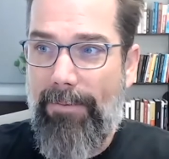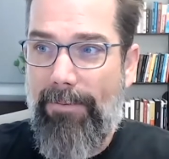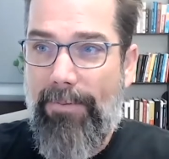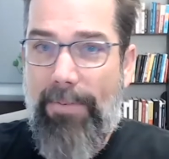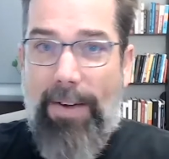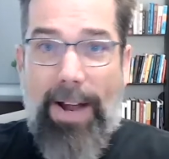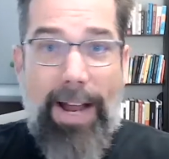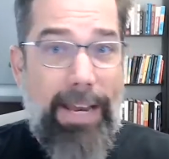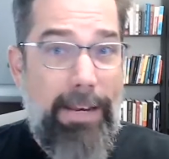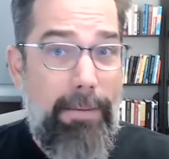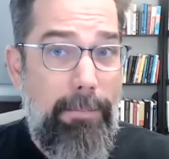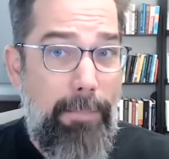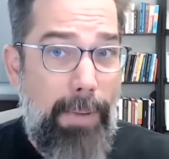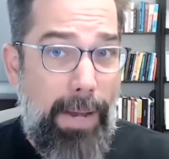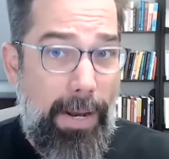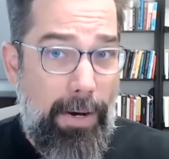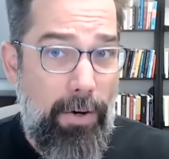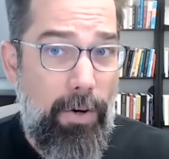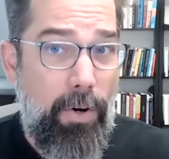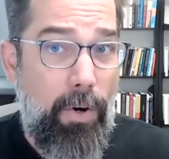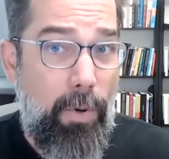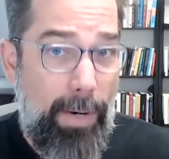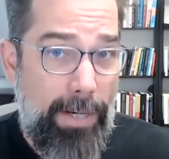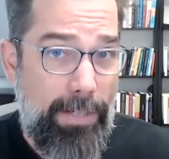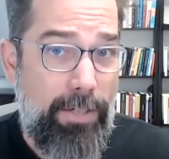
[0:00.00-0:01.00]
find
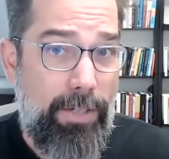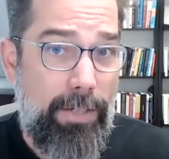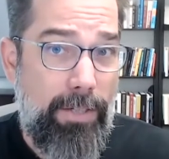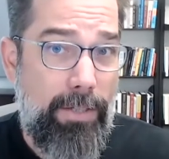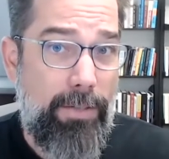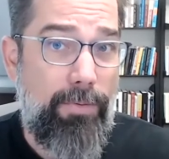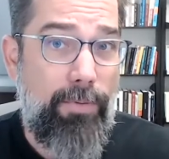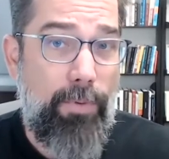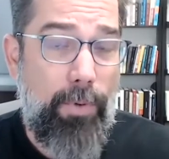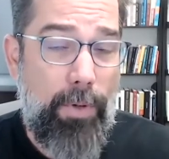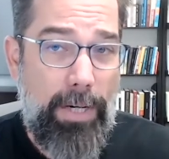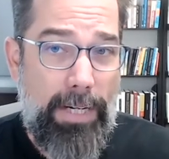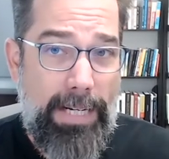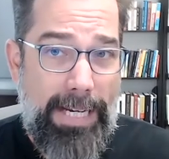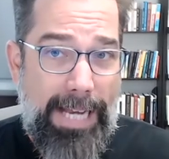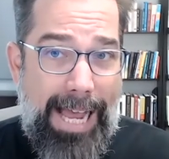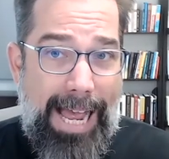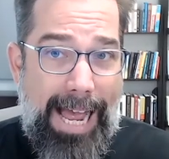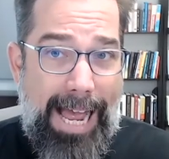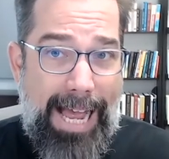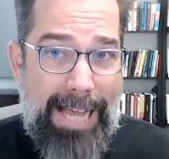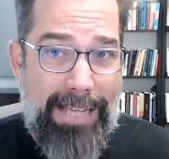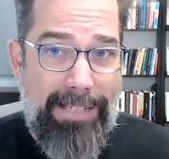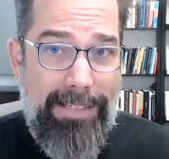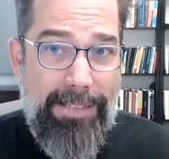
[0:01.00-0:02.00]
better questions for you to
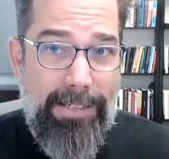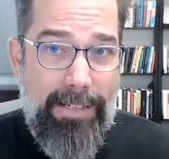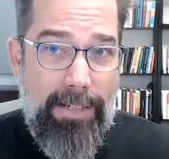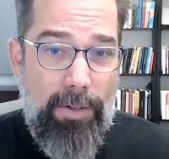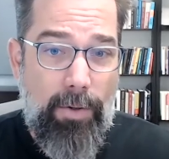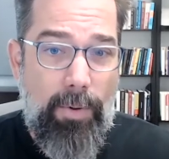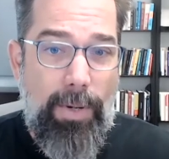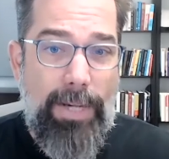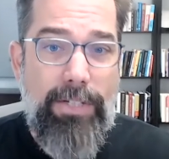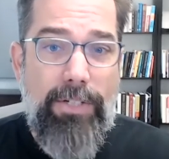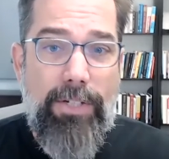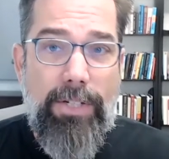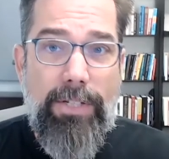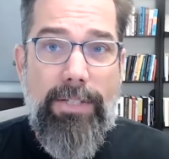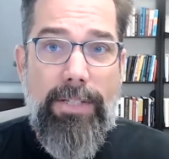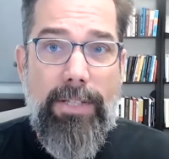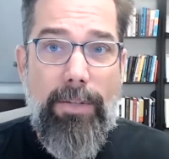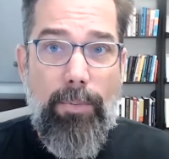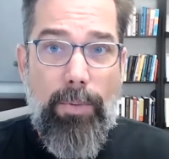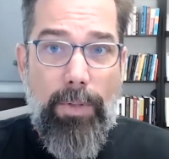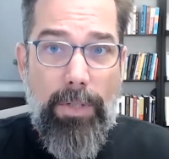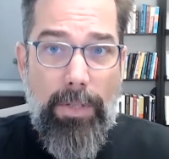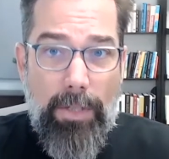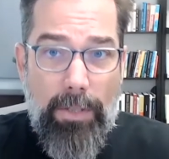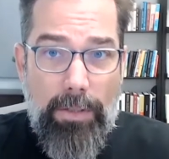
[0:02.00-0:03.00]
ask, questions that
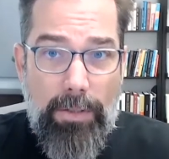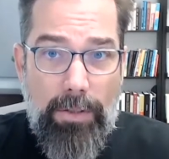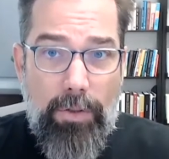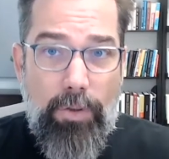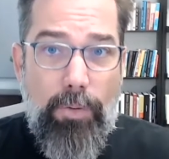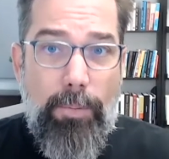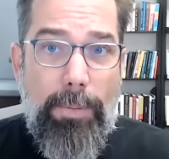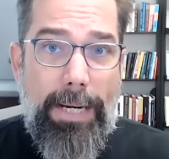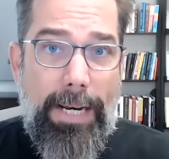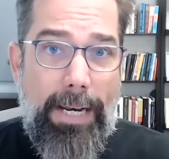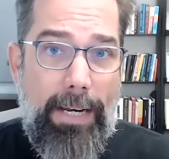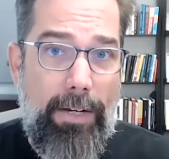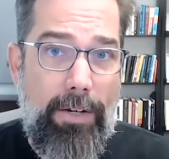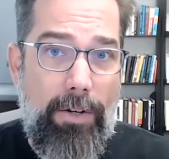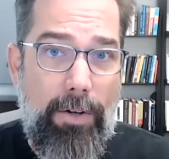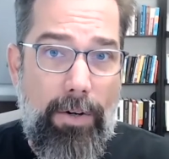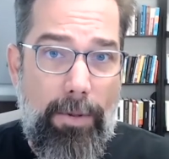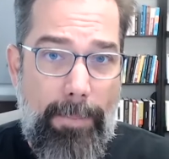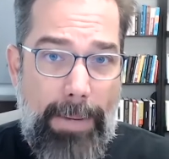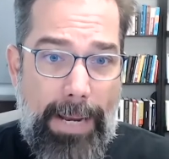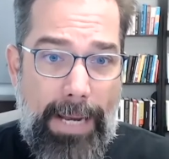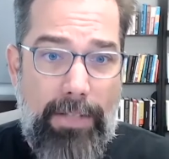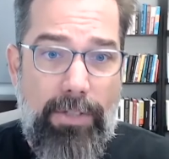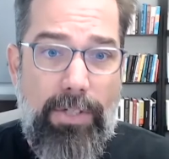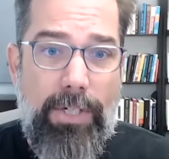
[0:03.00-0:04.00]
will illuminate your
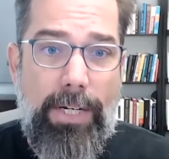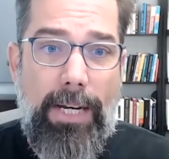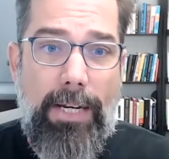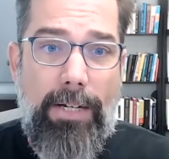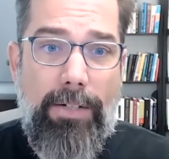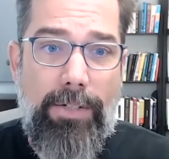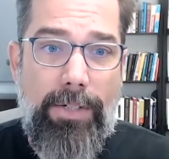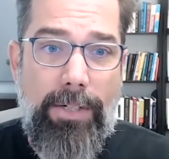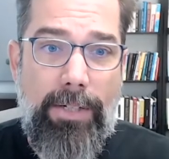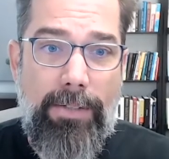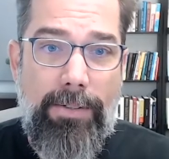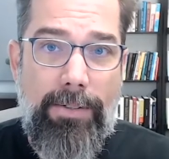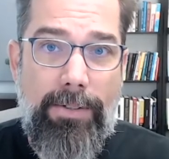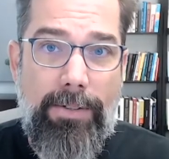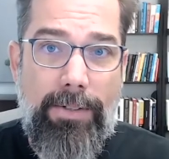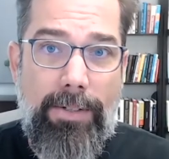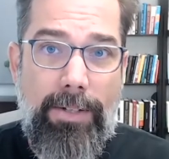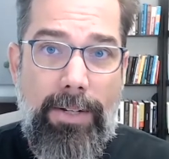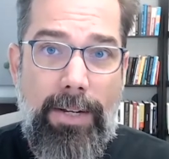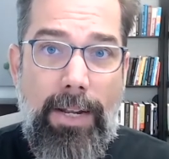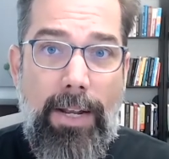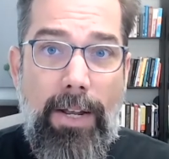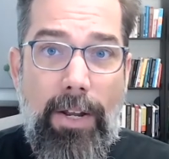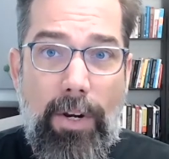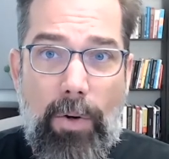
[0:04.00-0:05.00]
imaginations,
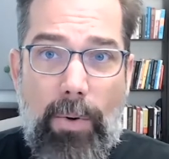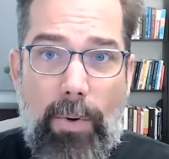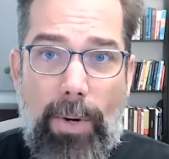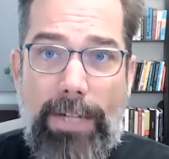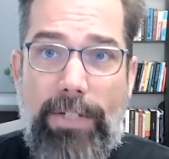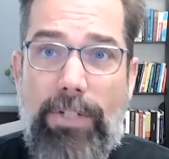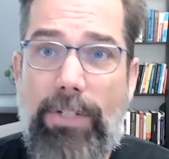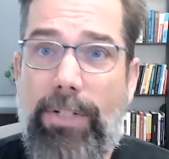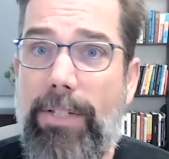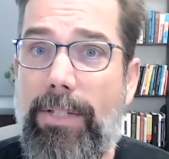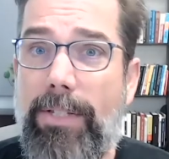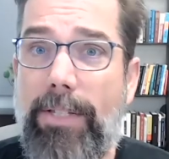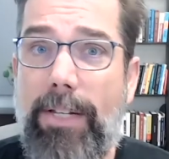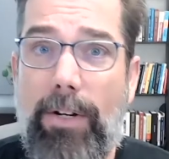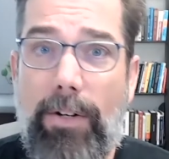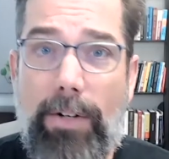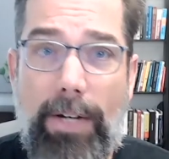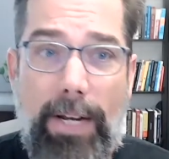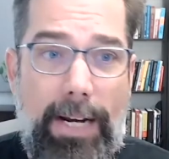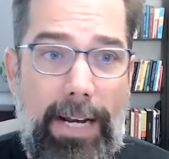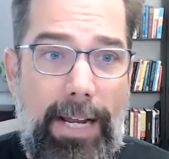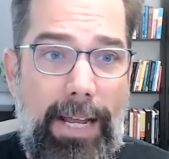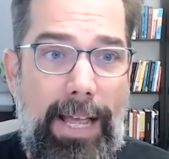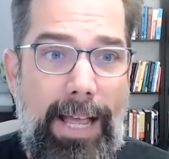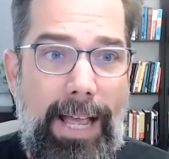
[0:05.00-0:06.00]
questions that are
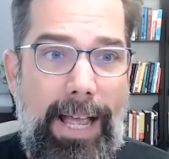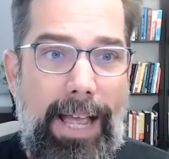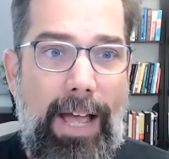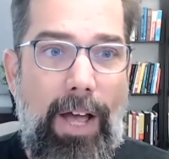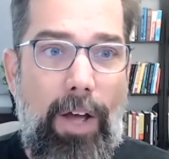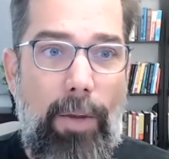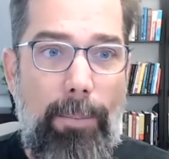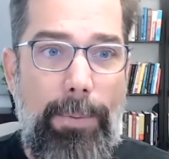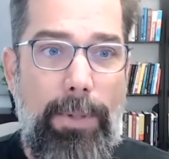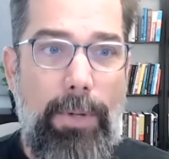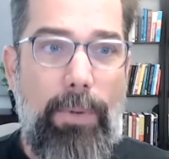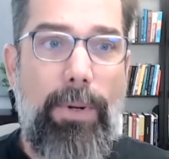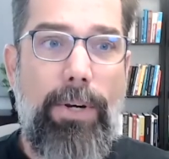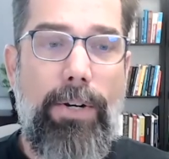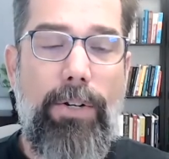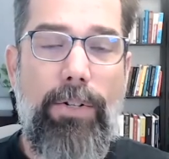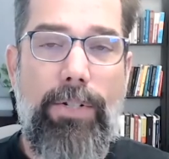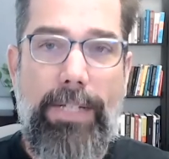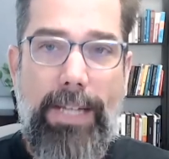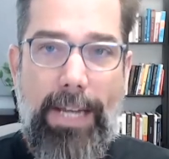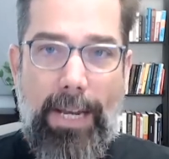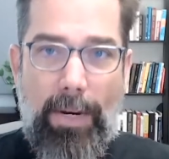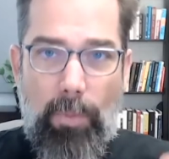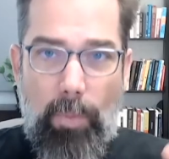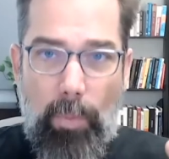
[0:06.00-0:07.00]
going to help you
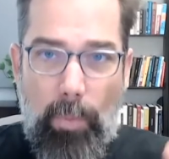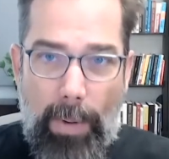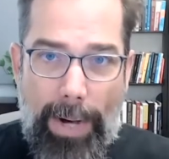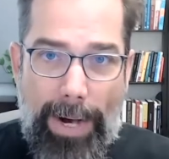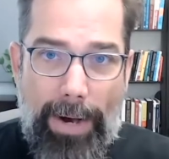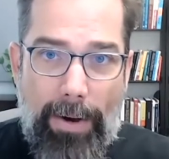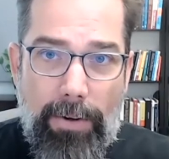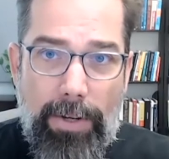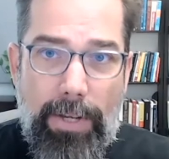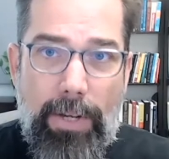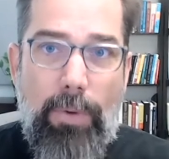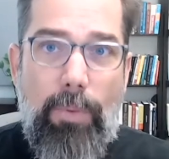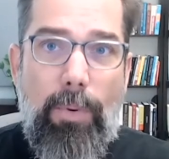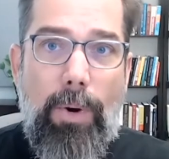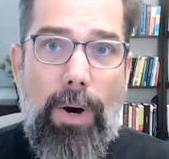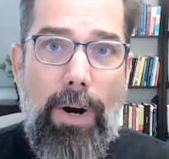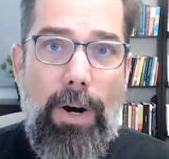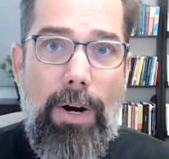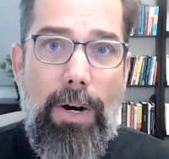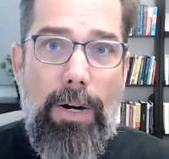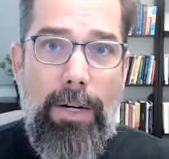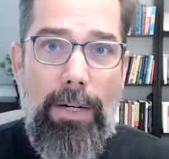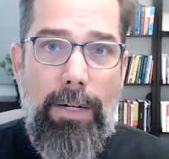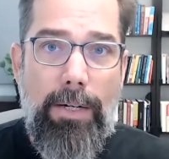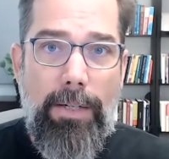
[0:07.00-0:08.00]
understand where you
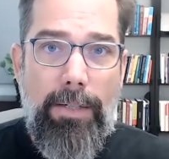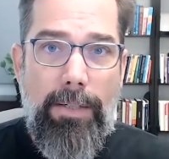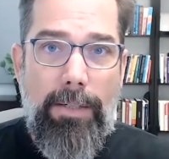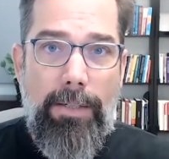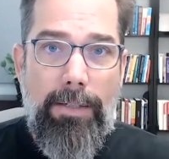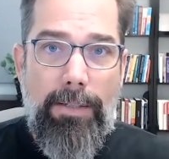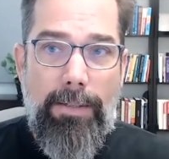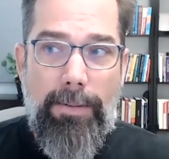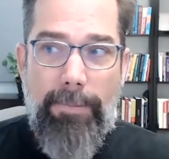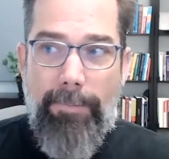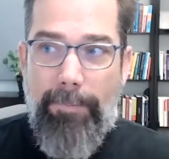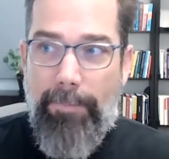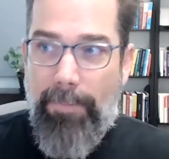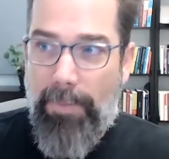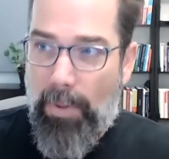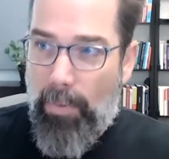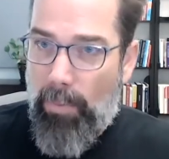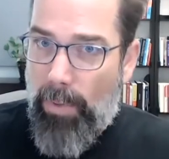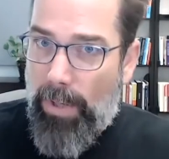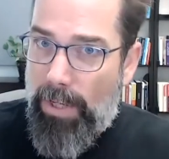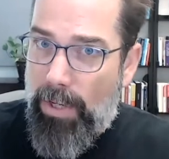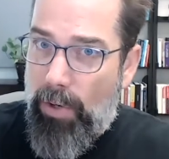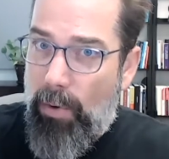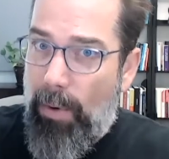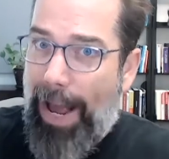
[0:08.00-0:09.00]
are,
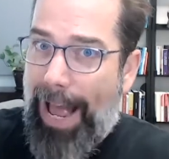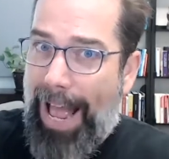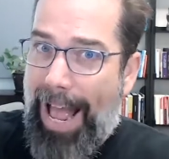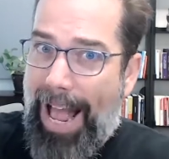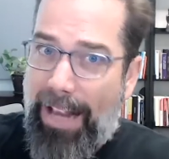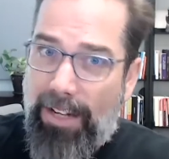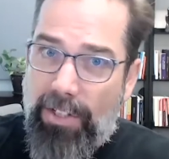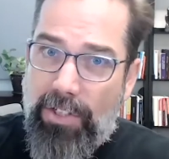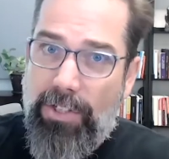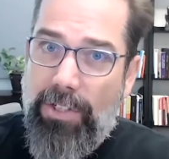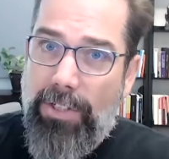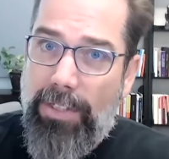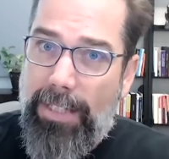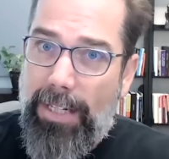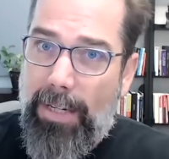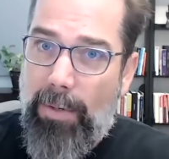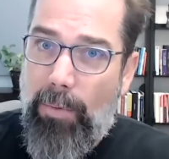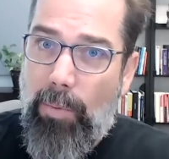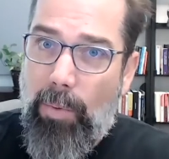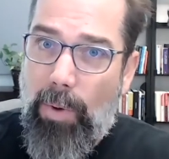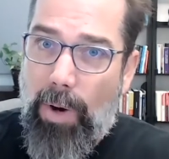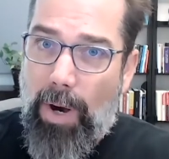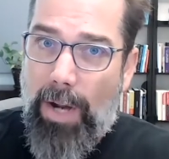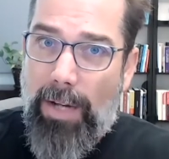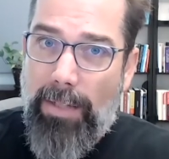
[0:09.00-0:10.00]
what you actually
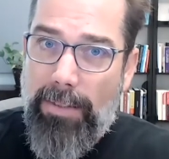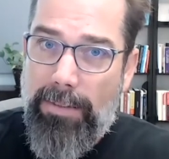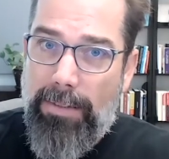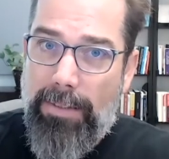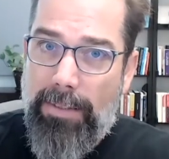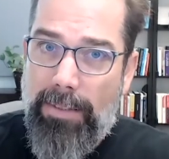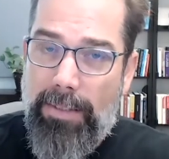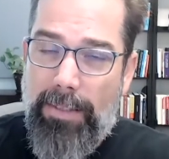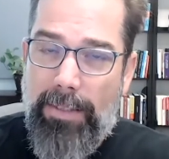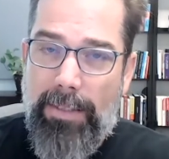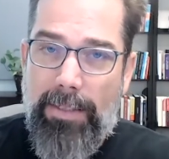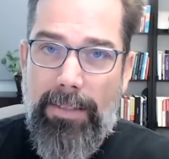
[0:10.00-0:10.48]
want,